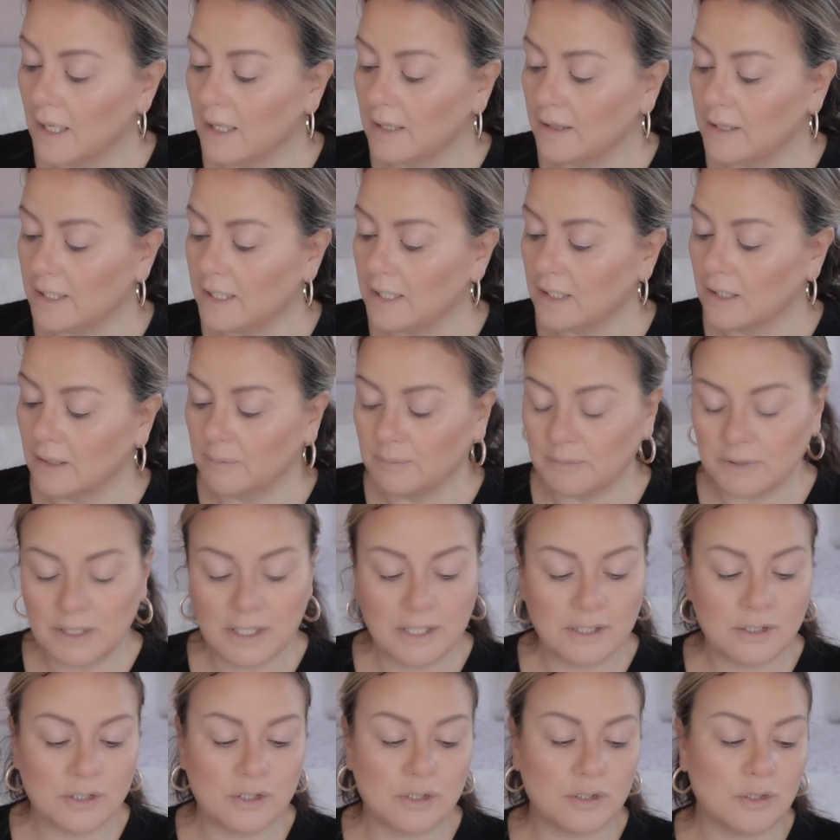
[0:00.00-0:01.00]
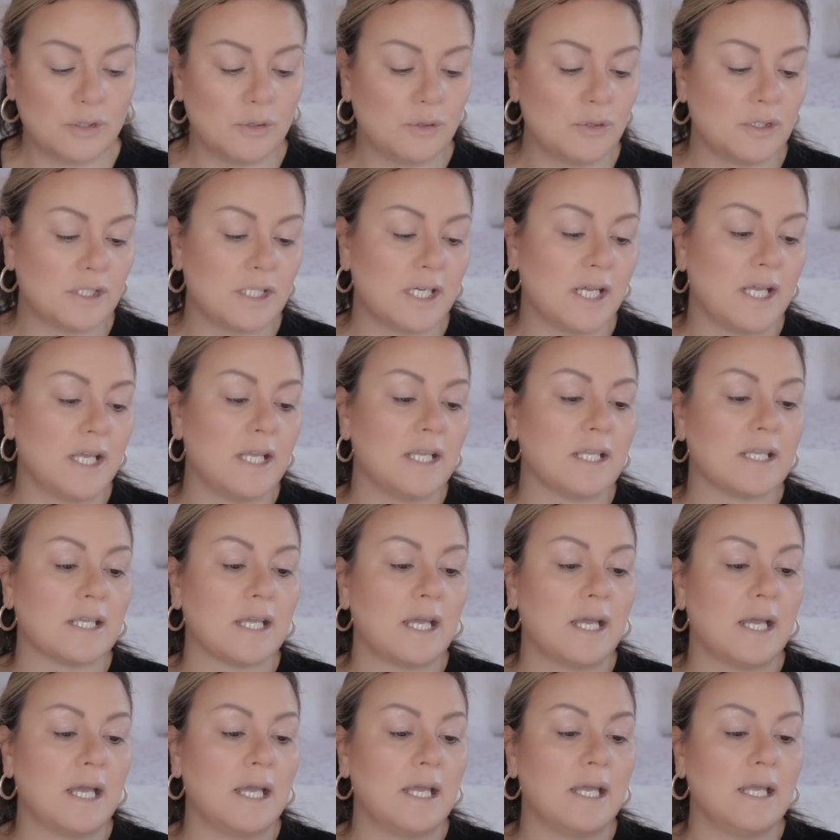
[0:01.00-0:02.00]
Then I'm going to take
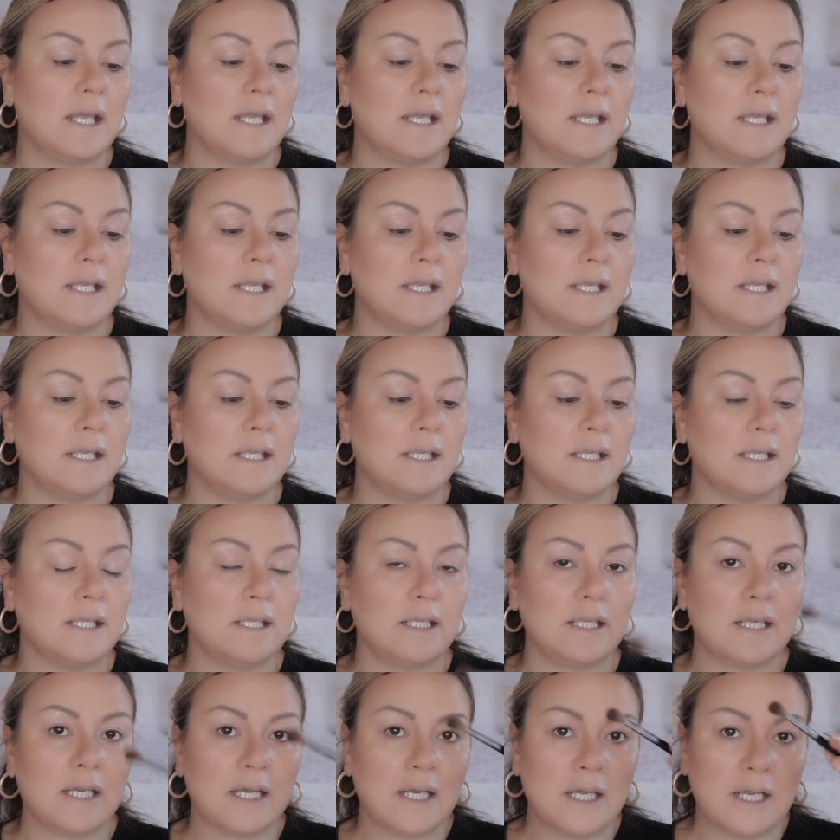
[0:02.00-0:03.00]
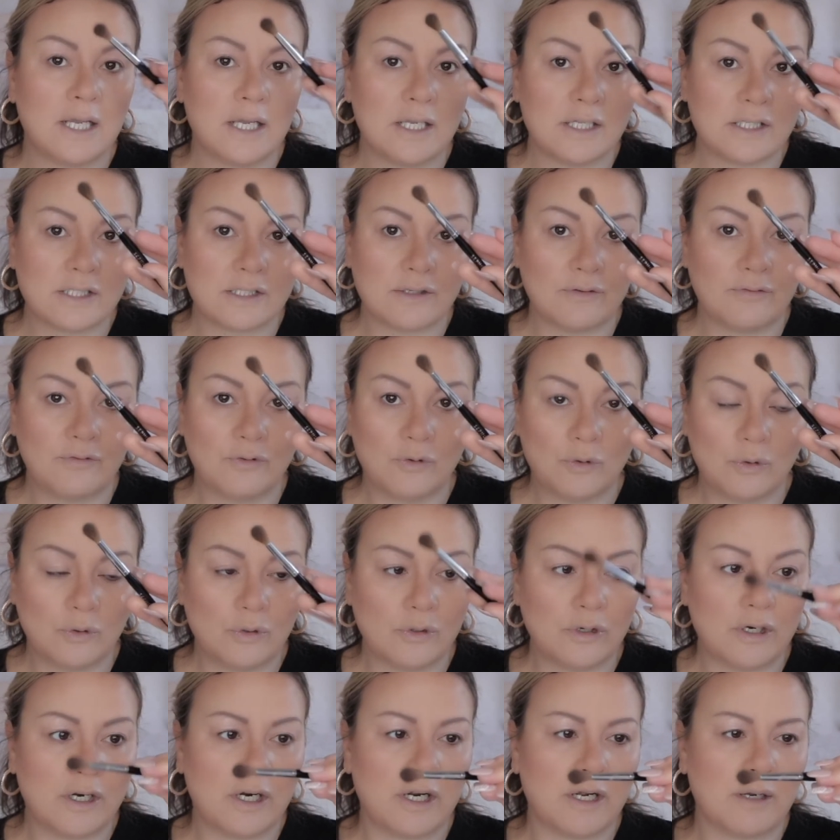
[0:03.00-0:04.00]
a
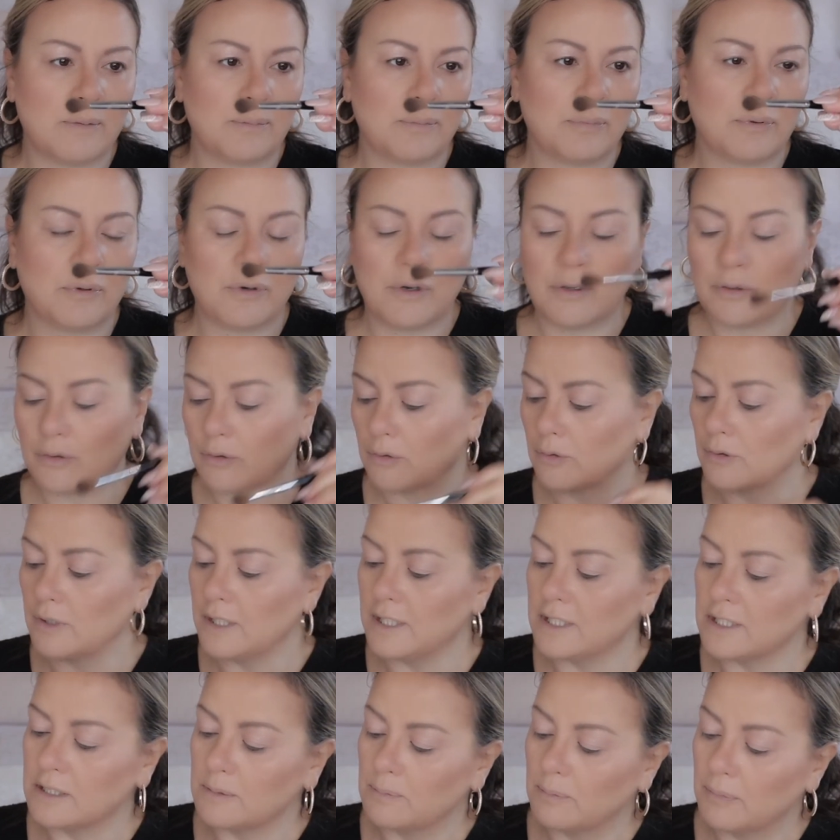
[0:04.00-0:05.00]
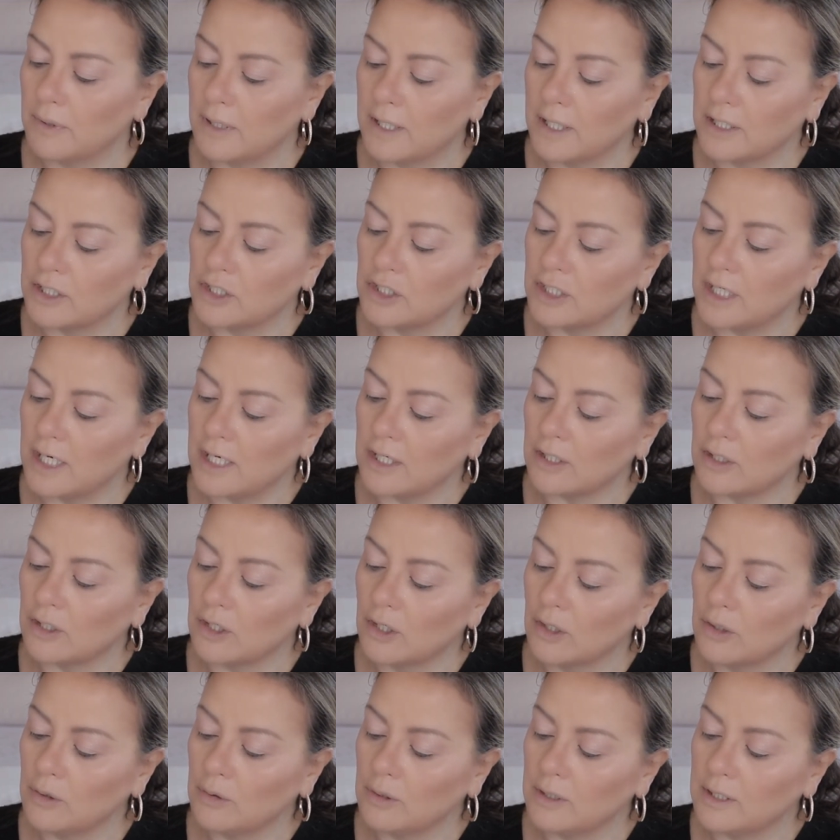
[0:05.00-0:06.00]
Sephora Pro Crease brush and
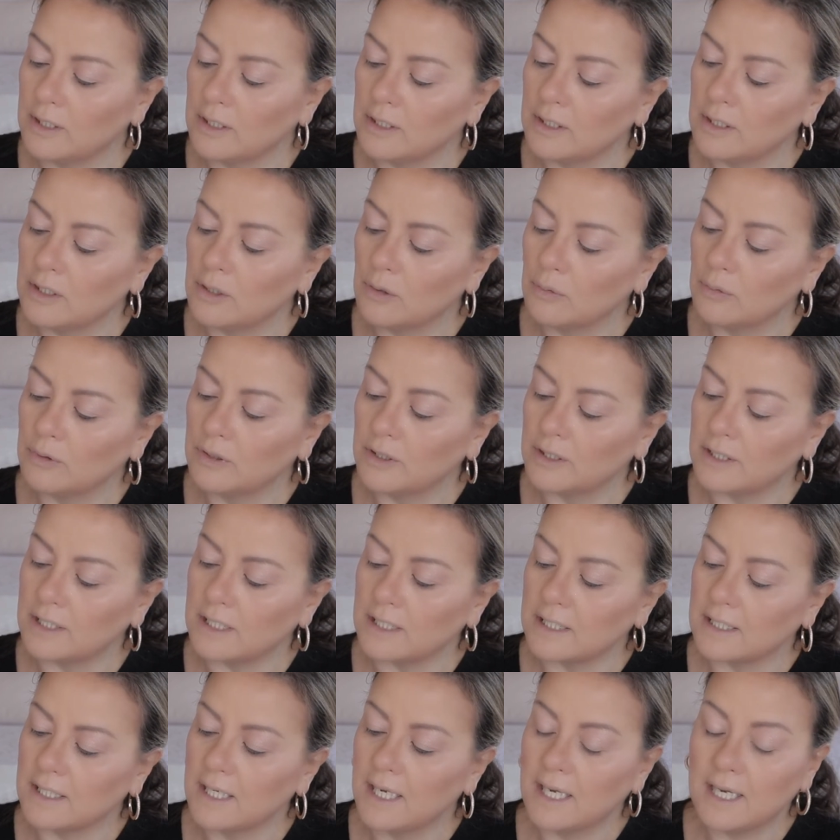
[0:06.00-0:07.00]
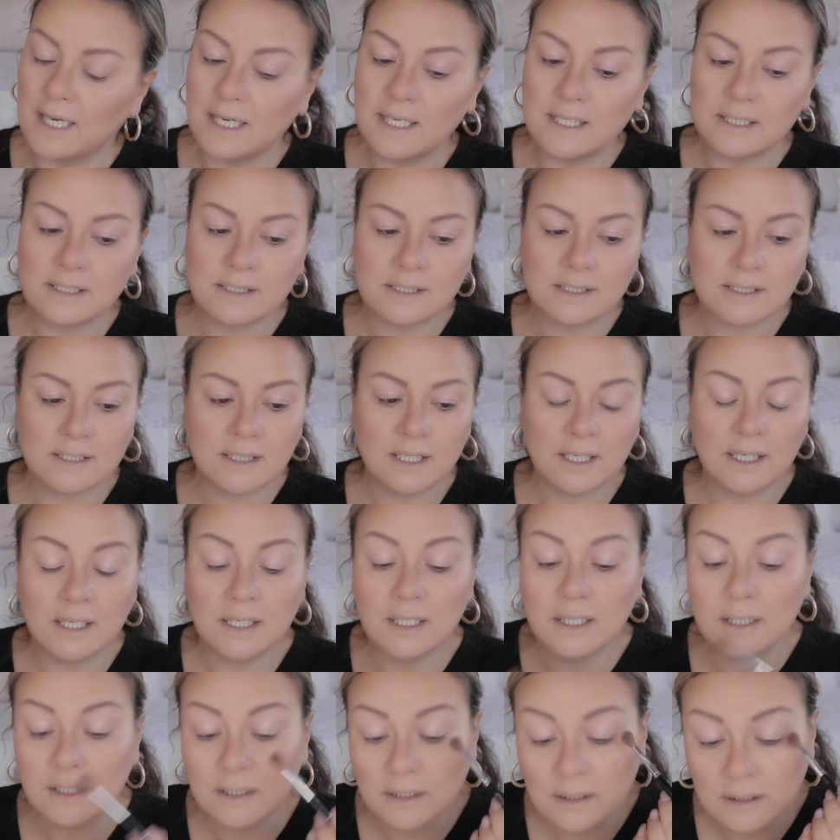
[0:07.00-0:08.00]
go in with the Enhance
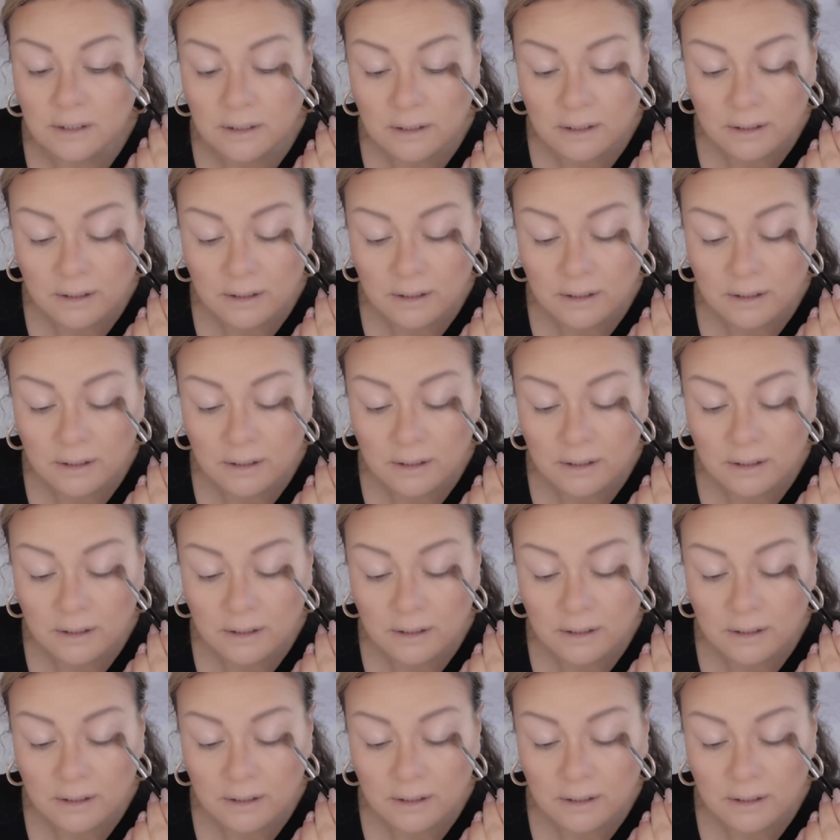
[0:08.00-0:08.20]
colour